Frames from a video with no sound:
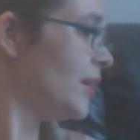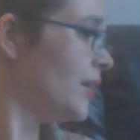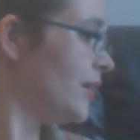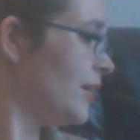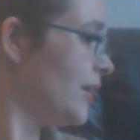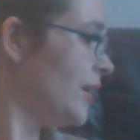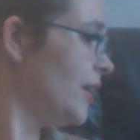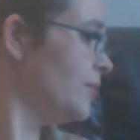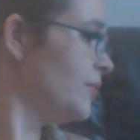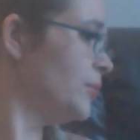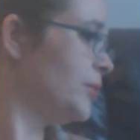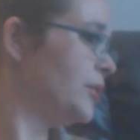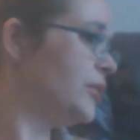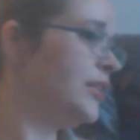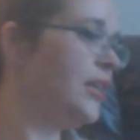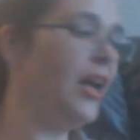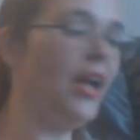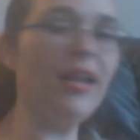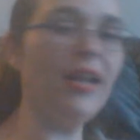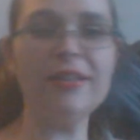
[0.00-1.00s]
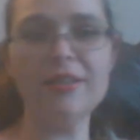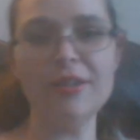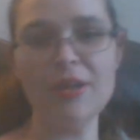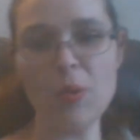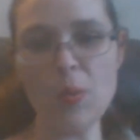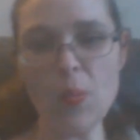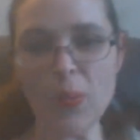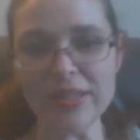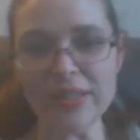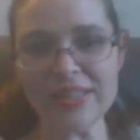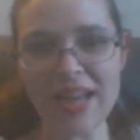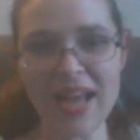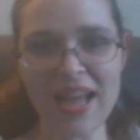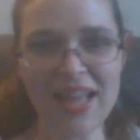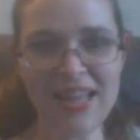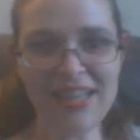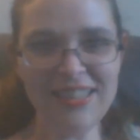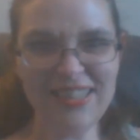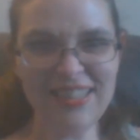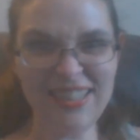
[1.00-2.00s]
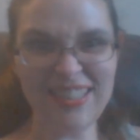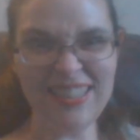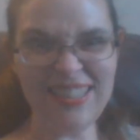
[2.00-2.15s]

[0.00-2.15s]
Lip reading: God, we're done. We're done!